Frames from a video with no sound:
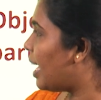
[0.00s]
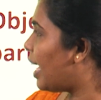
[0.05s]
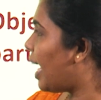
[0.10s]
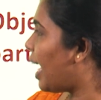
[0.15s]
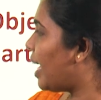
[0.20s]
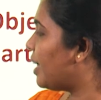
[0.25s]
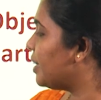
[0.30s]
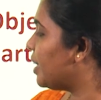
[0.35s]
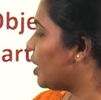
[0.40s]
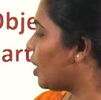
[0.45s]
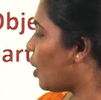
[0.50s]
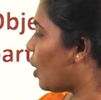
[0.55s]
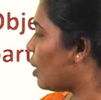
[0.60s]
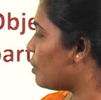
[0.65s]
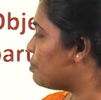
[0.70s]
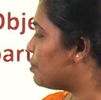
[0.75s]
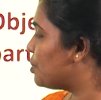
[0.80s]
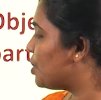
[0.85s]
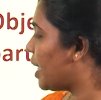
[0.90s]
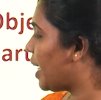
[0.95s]
and the
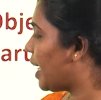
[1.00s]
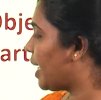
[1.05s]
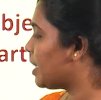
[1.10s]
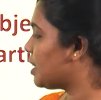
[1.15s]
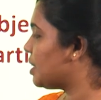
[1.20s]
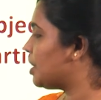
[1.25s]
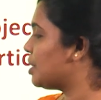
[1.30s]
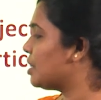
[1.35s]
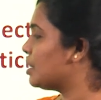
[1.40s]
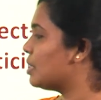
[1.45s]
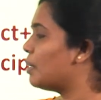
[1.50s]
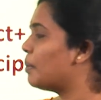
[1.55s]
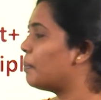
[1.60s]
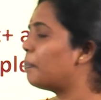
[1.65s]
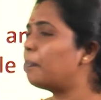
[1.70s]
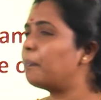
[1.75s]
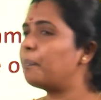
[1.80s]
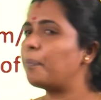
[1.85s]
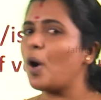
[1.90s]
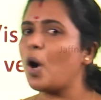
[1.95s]
object,
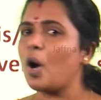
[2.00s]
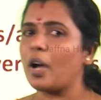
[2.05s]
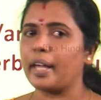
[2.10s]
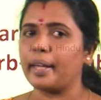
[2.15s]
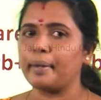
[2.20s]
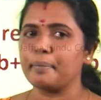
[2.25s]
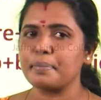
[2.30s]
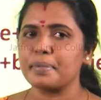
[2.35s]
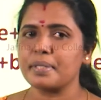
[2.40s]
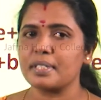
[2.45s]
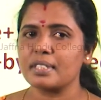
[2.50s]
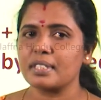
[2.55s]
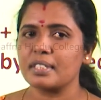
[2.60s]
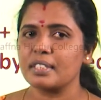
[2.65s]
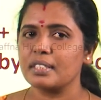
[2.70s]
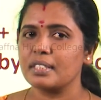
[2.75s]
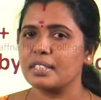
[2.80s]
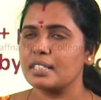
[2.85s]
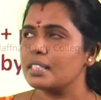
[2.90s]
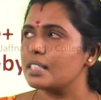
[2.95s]
poems.
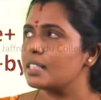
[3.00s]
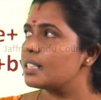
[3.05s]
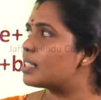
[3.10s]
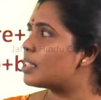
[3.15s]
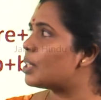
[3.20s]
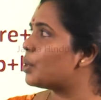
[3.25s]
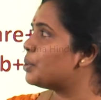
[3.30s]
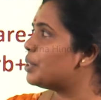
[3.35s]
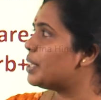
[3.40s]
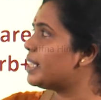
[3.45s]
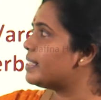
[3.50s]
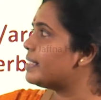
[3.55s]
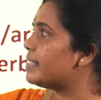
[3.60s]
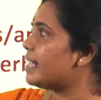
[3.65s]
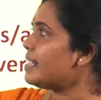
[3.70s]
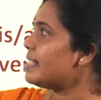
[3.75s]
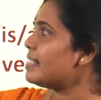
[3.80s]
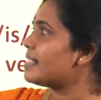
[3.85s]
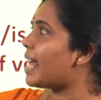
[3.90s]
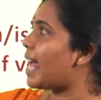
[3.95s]
So this
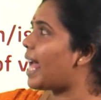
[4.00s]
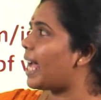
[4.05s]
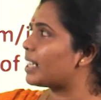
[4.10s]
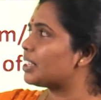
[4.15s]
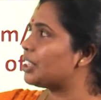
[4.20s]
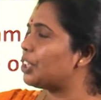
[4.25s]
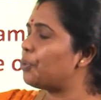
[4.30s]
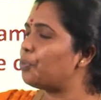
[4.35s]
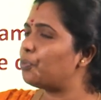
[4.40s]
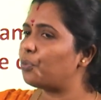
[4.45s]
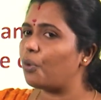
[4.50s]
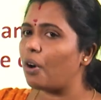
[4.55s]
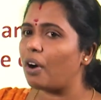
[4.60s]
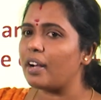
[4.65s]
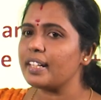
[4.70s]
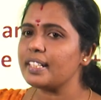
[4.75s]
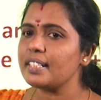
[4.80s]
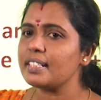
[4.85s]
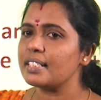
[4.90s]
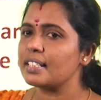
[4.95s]
is active
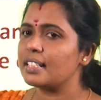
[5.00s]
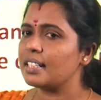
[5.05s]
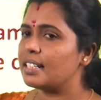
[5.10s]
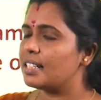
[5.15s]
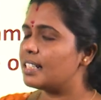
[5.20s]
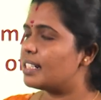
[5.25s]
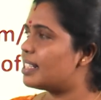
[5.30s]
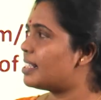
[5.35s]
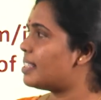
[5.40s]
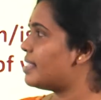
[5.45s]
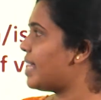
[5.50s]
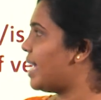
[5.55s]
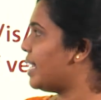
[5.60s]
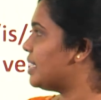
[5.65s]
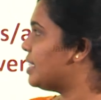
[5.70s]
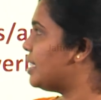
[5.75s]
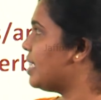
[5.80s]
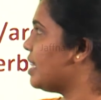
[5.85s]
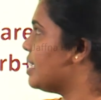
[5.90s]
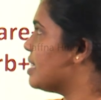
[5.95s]
voice
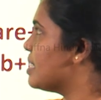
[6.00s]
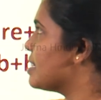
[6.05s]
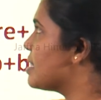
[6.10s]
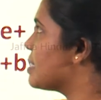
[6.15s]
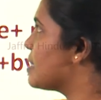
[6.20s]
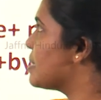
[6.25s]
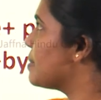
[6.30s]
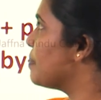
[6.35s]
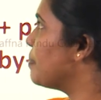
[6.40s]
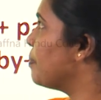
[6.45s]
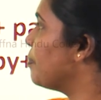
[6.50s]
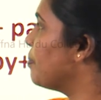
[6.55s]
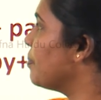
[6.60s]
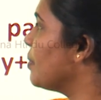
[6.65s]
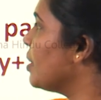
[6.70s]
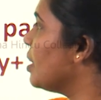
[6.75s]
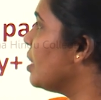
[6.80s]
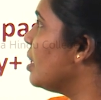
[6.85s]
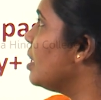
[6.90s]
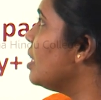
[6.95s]
sentence.
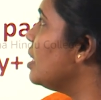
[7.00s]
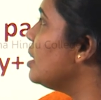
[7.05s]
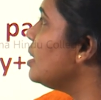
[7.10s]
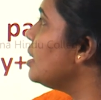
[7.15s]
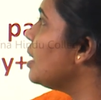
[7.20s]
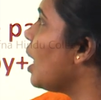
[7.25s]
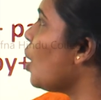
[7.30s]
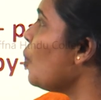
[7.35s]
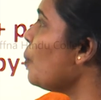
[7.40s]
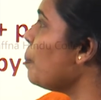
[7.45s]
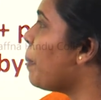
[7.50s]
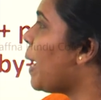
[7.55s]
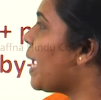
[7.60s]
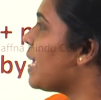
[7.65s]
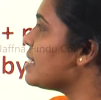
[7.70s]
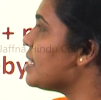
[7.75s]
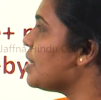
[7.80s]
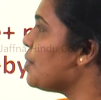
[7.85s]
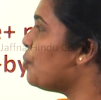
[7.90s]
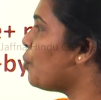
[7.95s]
Now
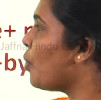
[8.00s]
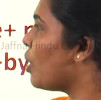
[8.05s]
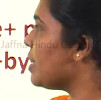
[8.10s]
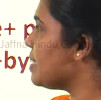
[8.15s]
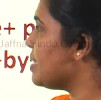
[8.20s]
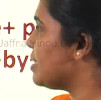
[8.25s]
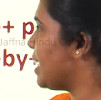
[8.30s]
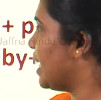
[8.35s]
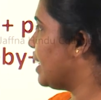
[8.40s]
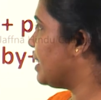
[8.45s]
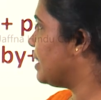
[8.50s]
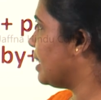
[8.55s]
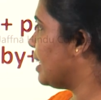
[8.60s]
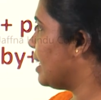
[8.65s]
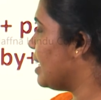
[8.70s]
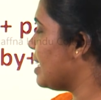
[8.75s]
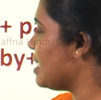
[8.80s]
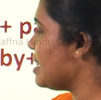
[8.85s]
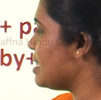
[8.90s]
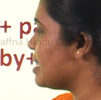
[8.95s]
passive voice
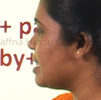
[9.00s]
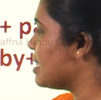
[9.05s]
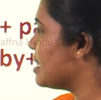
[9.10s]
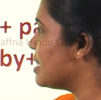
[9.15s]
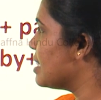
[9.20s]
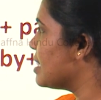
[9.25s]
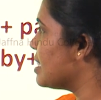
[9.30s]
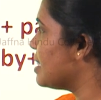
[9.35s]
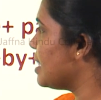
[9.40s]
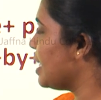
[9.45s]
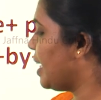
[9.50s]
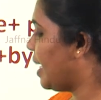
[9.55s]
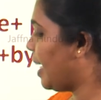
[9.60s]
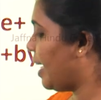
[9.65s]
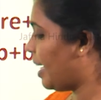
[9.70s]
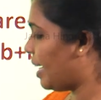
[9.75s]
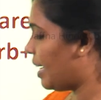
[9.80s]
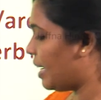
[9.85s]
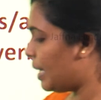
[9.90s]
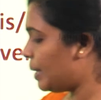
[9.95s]
sentence, see
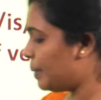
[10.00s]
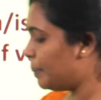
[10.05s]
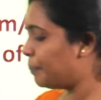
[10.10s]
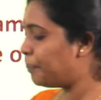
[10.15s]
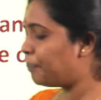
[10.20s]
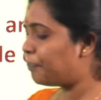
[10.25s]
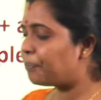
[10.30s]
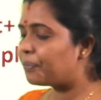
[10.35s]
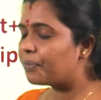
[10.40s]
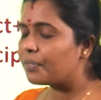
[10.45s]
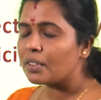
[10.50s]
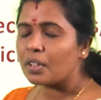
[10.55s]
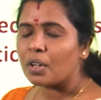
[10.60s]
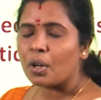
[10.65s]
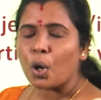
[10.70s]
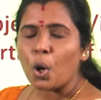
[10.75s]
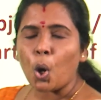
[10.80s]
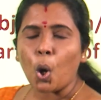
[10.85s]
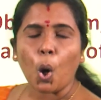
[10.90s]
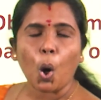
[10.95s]
here,
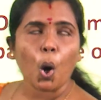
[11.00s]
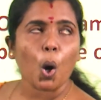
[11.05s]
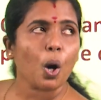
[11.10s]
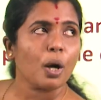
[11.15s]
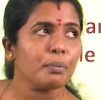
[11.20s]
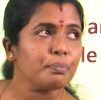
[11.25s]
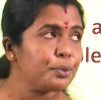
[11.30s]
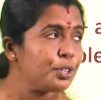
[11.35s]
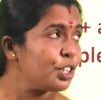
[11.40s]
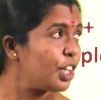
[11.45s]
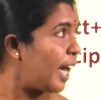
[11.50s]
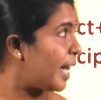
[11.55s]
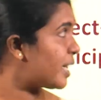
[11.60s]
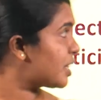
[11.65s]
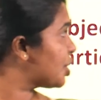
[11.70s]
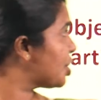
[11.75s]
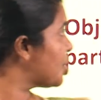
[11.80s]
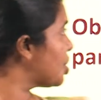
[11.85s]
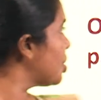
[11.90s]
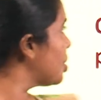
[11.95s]

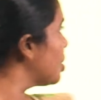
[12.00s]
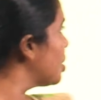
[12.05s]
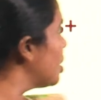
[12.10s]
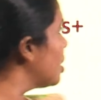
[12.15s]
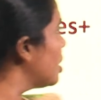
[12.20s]
object